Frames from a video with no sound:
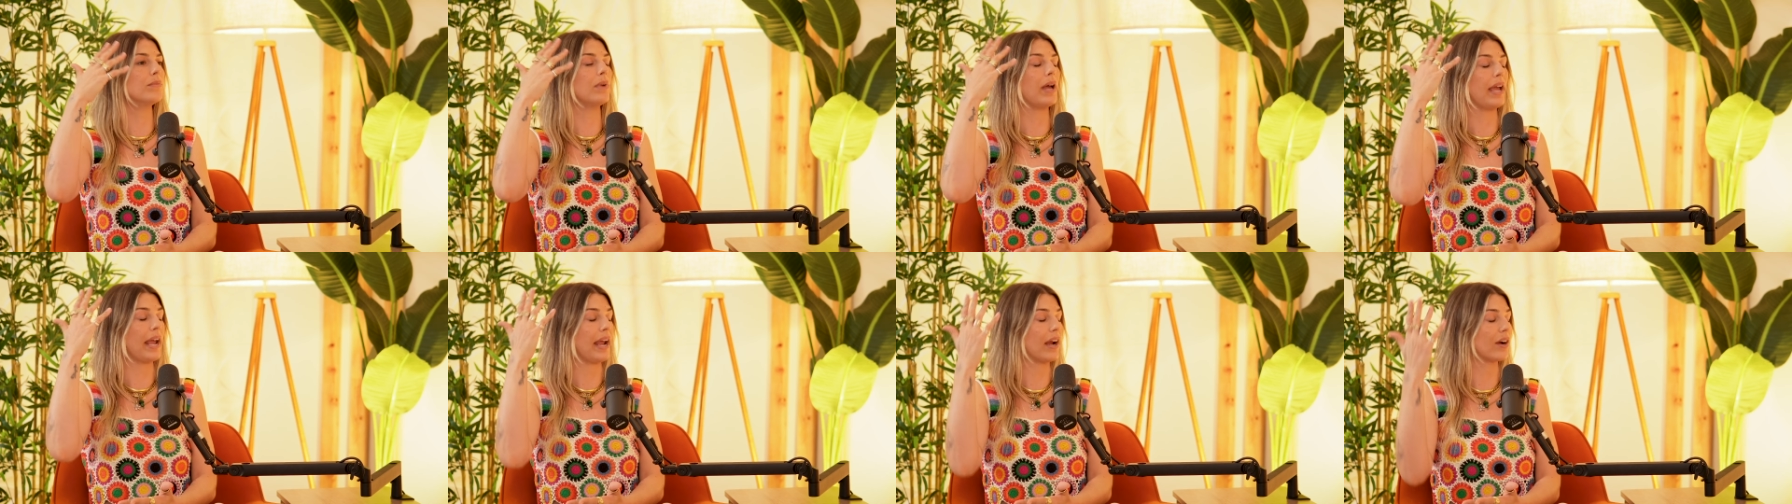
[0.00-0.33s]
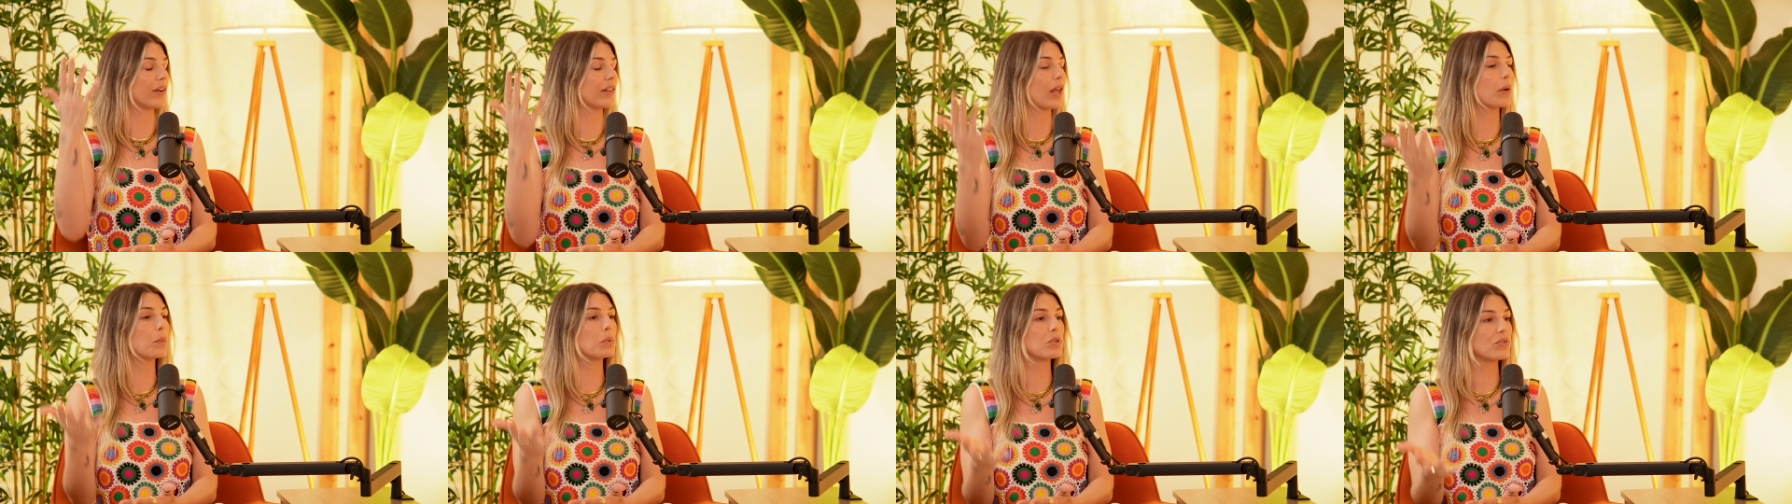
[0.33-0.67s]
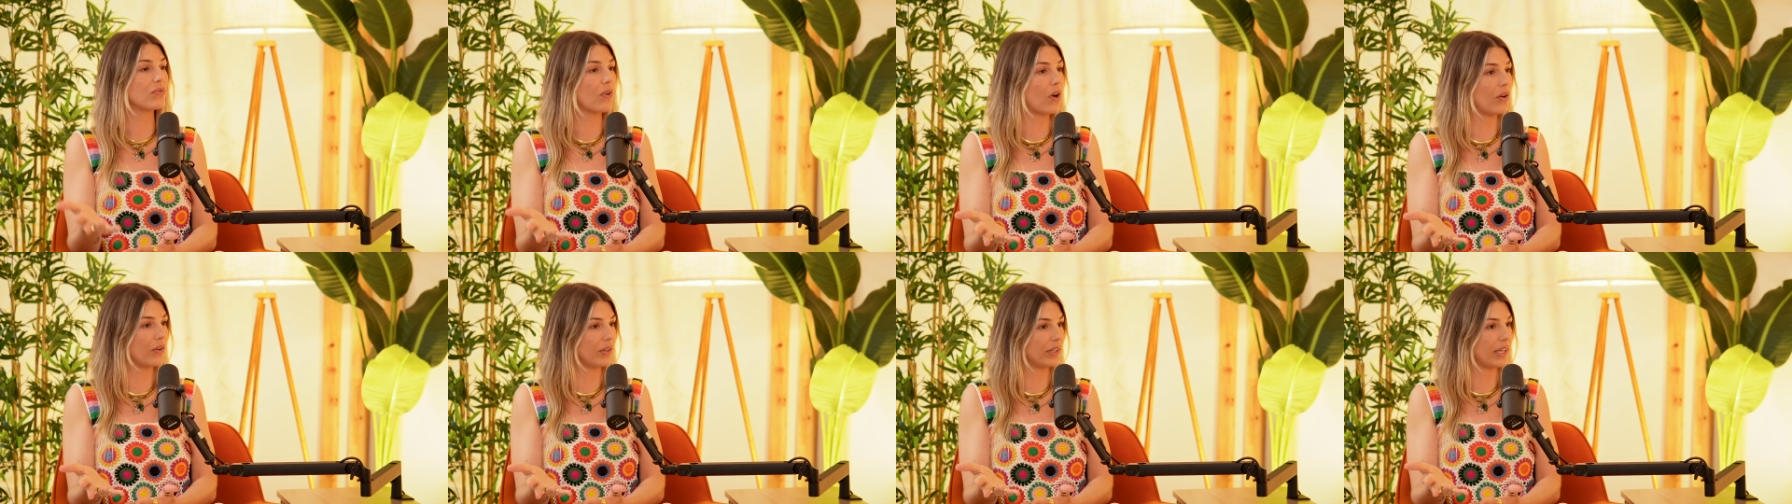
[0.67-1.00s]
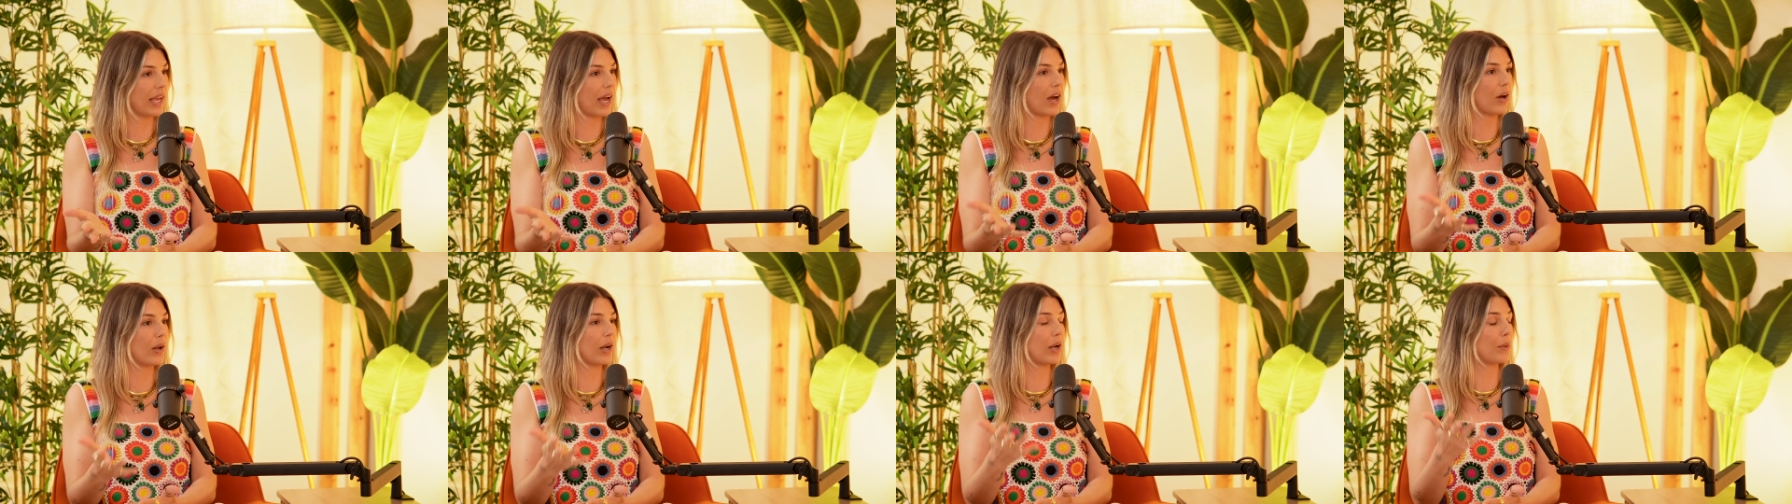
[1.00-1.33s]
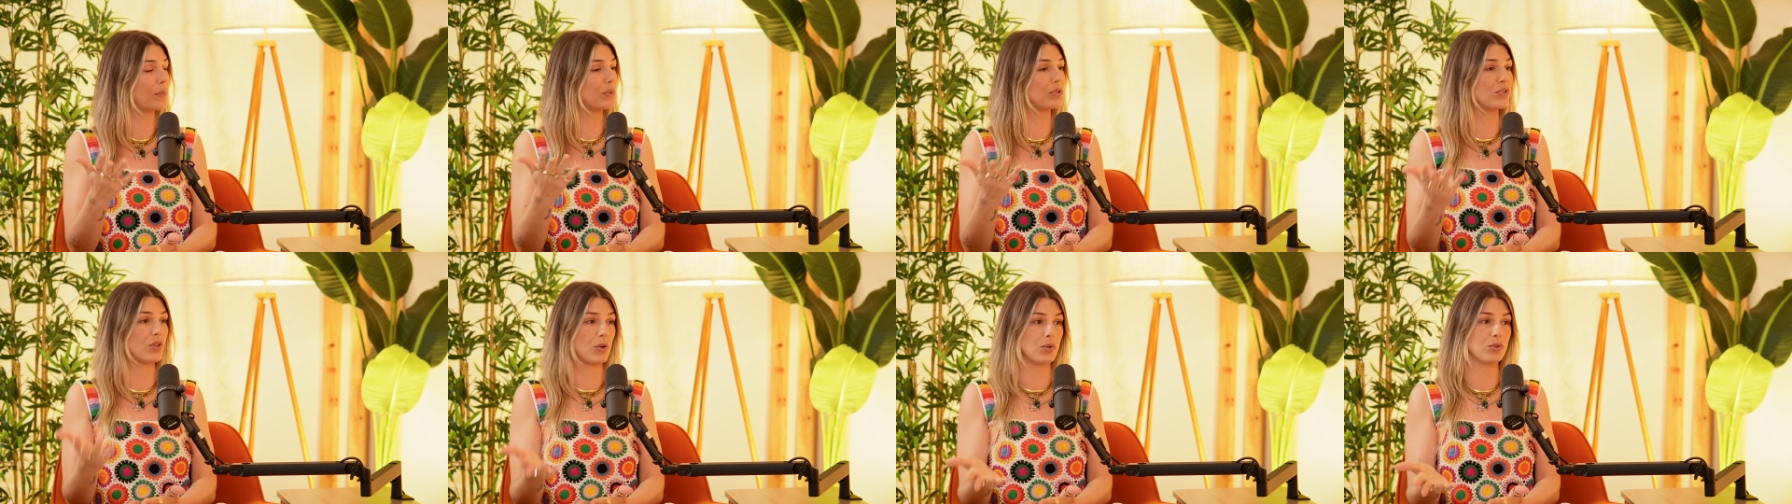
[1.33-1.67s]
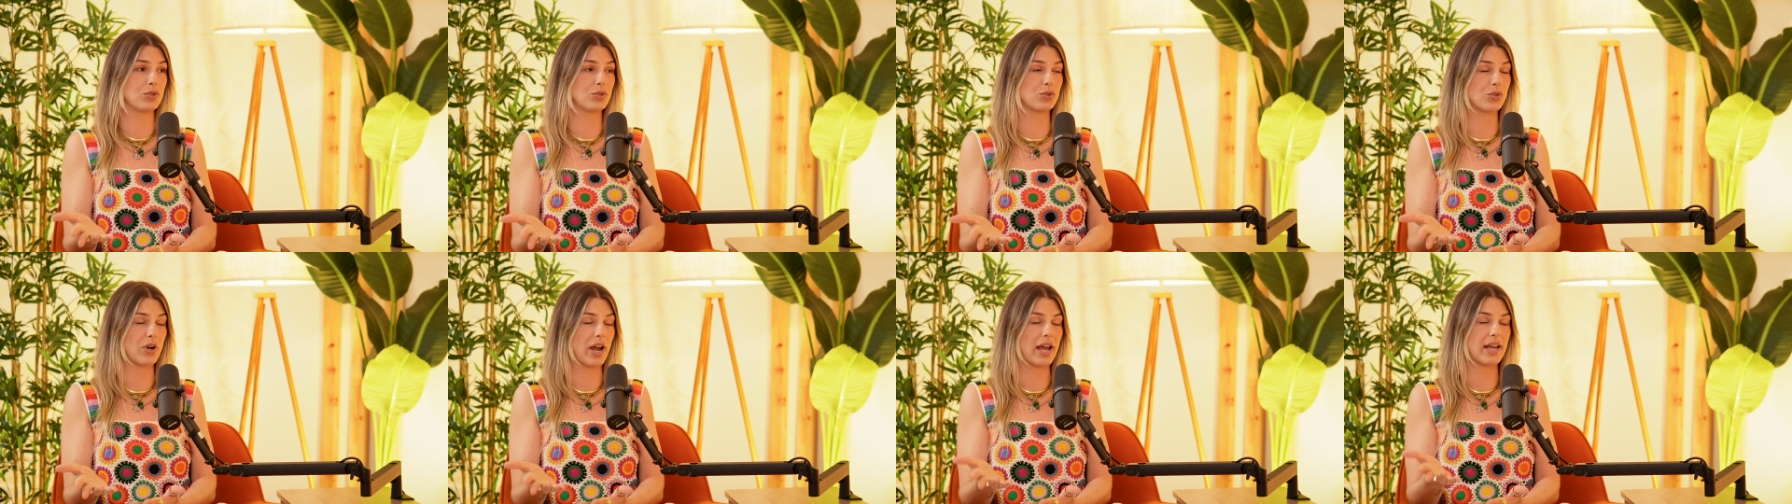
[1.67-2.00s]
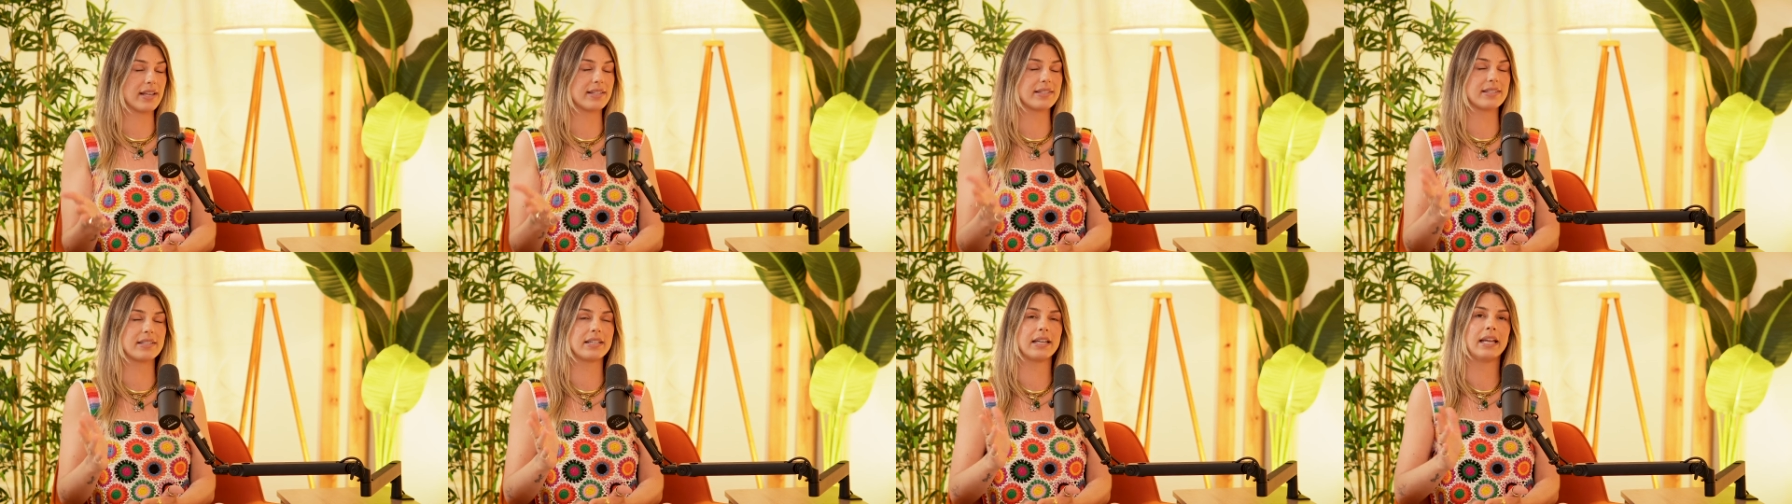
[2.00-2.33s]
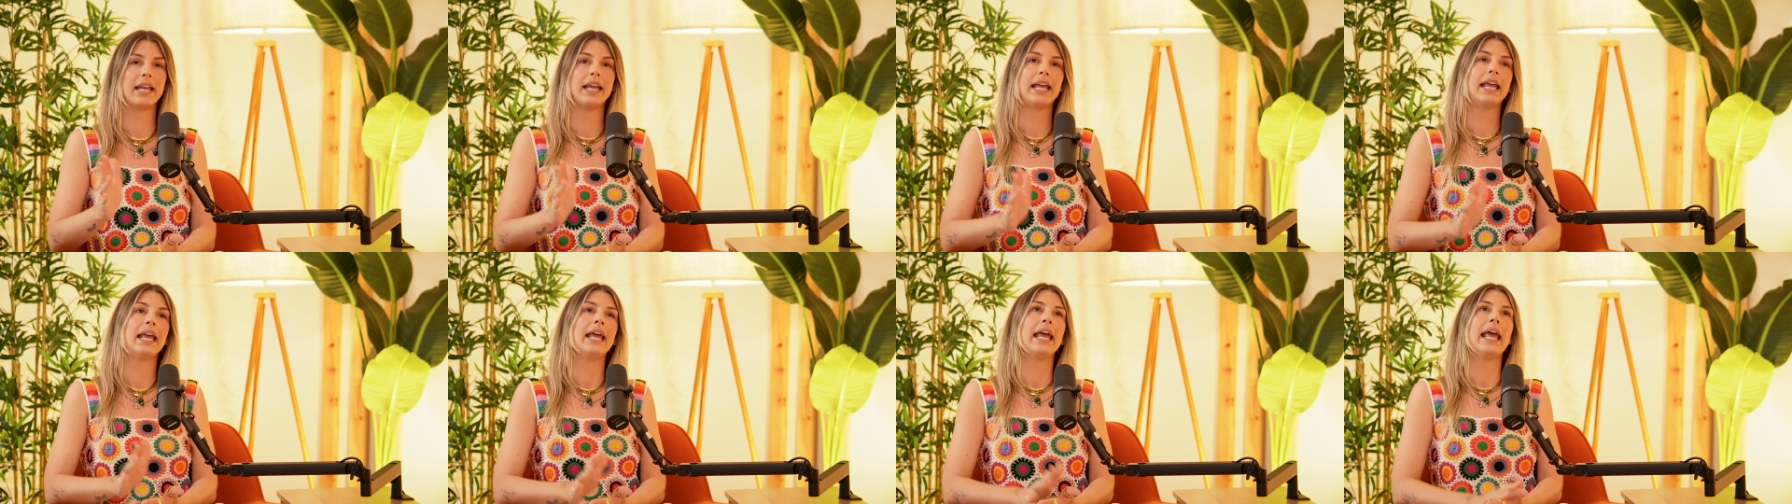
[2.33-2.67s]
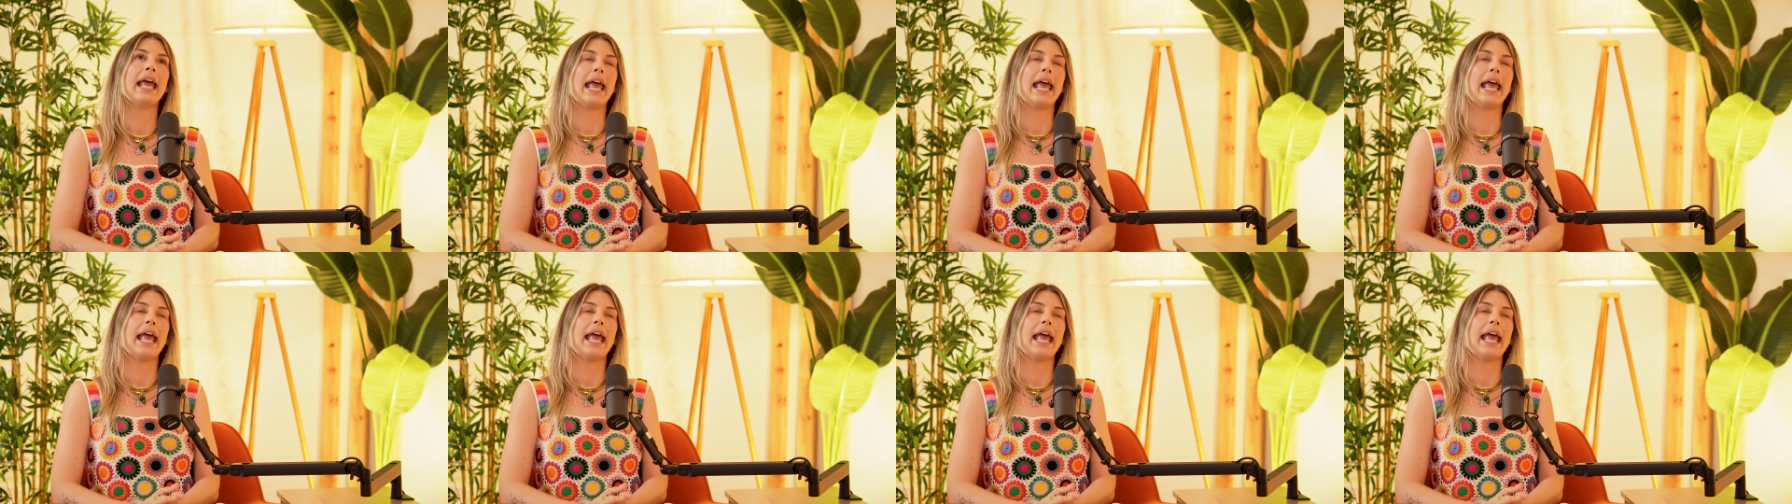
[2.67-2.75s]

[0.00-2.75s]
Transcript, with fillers: hair that was falling out. I was so stressed. Mm-hmm.